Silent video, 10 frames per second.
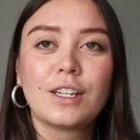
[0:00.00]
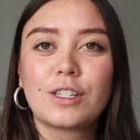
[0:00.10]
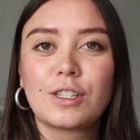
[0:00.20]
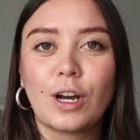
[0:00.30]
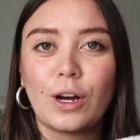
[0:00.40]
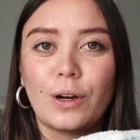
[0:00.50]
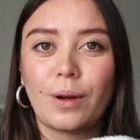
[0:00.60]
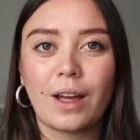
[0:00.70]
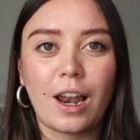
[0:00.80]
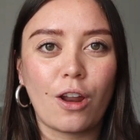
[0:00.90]

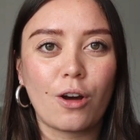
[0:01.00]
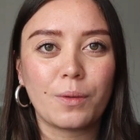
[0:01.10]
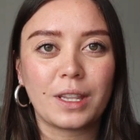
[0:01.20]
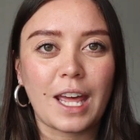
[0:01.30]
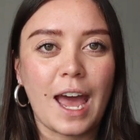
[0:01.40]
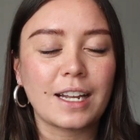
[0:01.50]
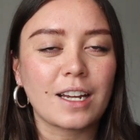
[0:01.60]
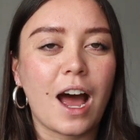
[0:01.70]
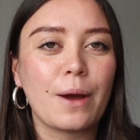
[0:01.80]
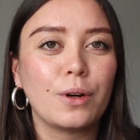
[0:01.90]
So along with that,
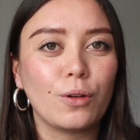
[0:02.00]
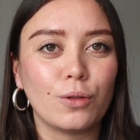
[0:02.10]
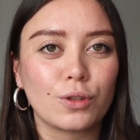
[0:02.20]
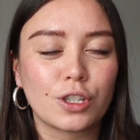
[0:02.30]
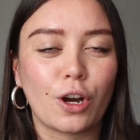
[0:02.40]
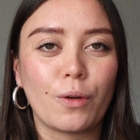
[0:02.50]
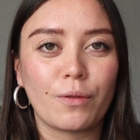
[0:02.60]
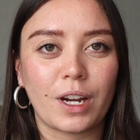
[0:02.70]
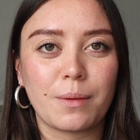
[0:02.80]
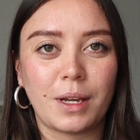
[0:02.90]
I would also
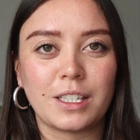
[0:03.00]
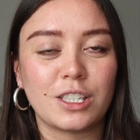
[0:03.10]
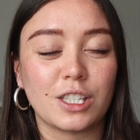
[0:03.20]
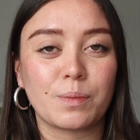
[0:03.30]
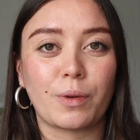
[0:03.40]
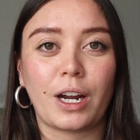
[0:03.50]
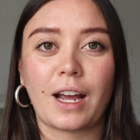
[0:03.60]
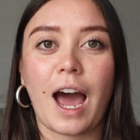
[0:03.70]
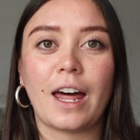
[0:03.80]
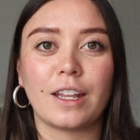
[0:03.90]
recommend to just
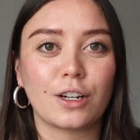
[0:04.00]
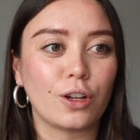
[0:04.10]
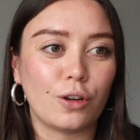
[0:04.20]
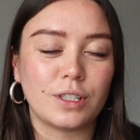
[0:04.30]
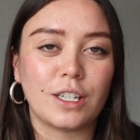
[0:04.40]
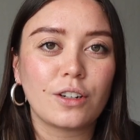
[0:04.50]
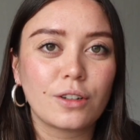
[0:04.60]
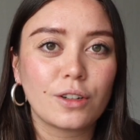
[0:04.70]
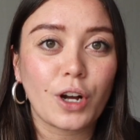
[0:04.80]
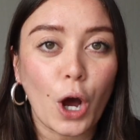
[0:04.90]
bring other cozy
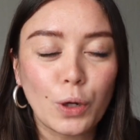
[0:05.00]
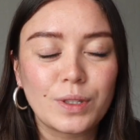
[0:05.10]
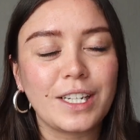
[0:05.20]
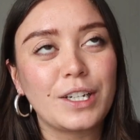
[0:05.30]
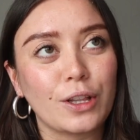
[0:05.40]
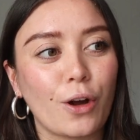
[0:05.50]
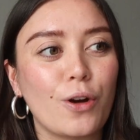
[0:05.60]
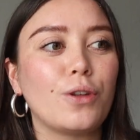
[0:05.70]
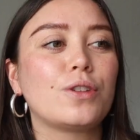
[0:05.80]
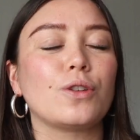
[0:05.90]

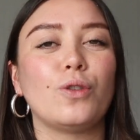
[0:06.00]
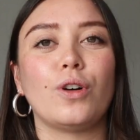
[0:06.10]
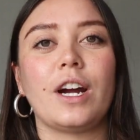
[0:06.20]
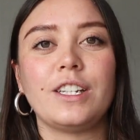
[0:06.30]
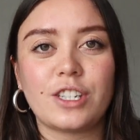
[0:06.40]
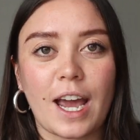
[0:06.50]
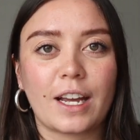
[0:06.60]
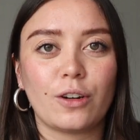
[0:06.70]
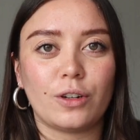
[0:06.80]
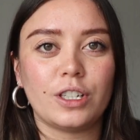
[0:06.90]
clothes or a
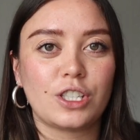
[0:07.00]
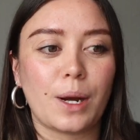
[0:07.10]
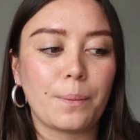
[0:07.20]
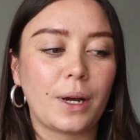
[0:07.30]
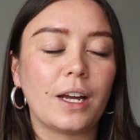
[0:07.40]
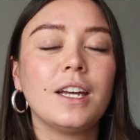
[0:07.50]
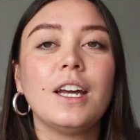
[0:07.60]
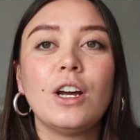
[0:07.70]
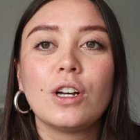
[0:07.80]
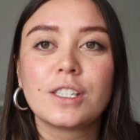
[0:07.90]
jacket or a jumper,
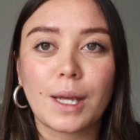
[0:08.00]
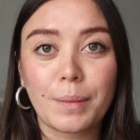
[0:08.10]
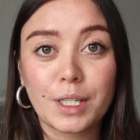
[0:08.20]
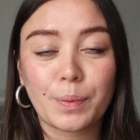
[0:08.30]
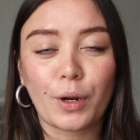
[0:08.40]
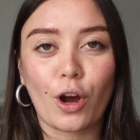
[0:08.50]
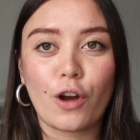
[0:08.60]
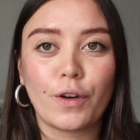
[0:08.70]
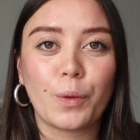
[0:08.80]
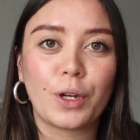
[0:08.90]
something to put
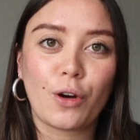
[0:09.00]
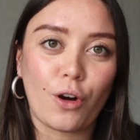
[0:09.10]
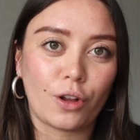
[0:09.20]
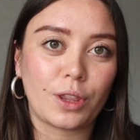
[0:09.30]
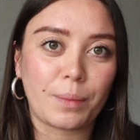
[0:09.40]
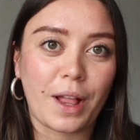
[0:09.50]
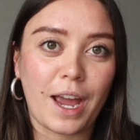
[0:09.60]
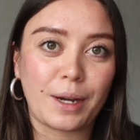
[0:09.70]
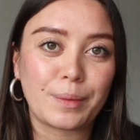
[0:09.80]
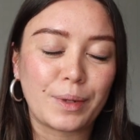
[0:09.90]
over when you're on the
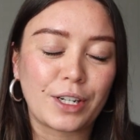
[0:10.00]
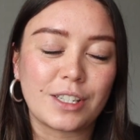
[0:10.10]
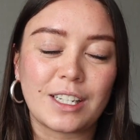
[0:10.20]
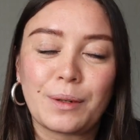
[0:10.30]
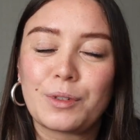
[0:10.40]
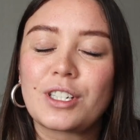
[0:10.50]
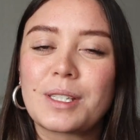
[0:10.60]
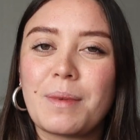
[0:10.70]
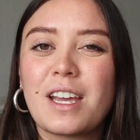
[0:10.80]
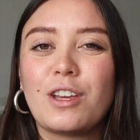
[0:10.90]
plane, because it will
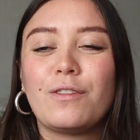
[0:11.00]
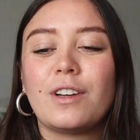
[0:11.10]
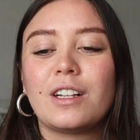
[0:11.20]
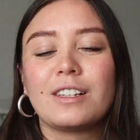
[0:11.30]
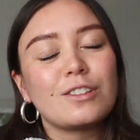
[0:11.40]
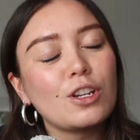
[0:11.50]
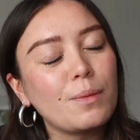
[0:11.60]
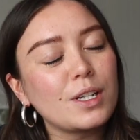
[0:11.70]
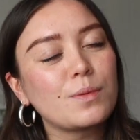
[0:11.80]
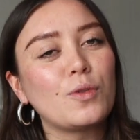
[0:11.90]
just make you feel so
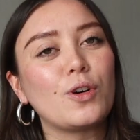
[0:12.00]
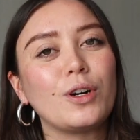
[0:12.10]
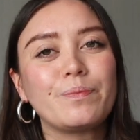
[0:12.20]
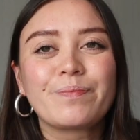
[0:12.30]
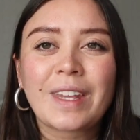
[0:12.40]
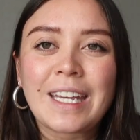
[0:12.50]
much more